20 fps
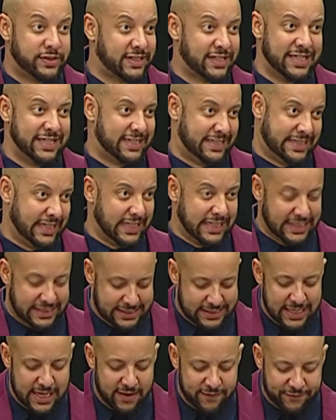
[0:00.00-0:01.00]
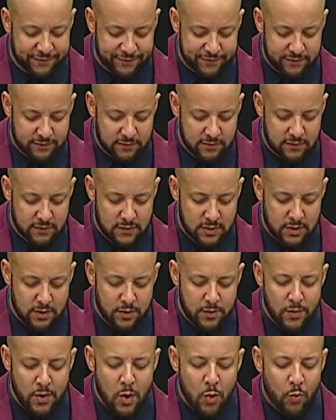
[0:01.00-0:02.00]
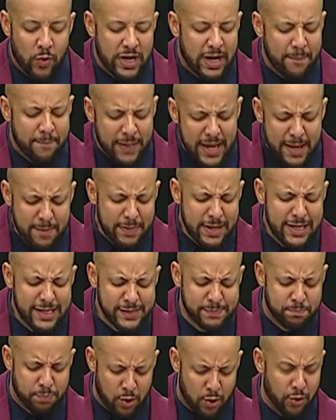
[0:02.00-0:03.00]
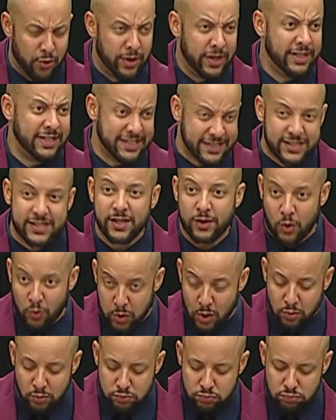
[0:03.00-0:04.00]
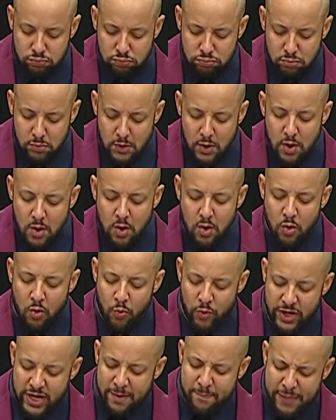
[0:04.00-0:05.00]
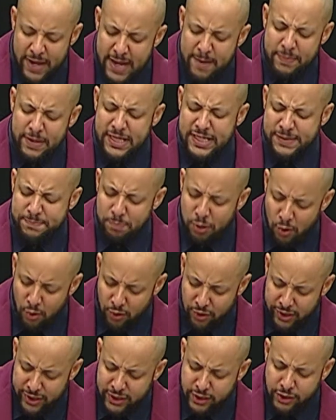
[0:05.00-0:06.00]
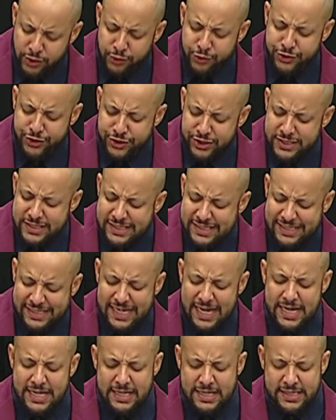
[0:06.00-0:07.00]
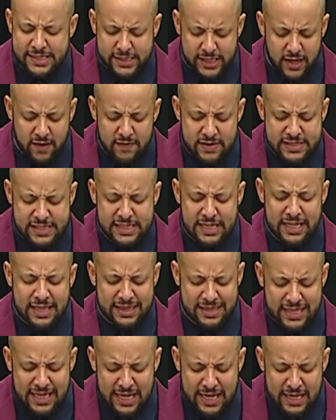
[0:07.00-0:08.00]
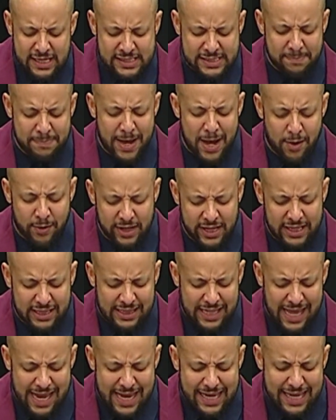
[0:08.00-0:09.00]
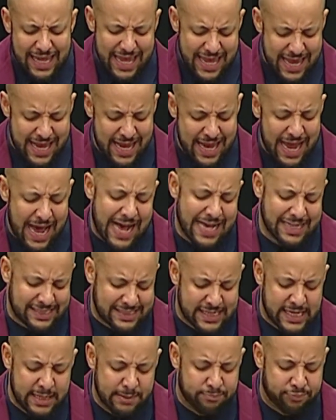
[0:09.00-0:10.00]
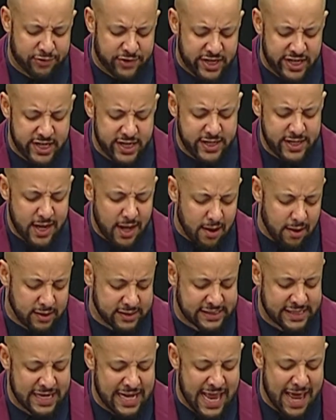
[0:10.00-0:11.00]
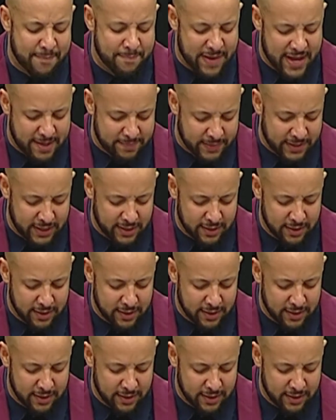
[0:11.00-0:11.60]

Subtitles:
the silly stuff. When a baby is born, this is a quote, when a baby is born, you shouldn't say discouraging things about it like, "Hey, I seen prettier dogs than that baby."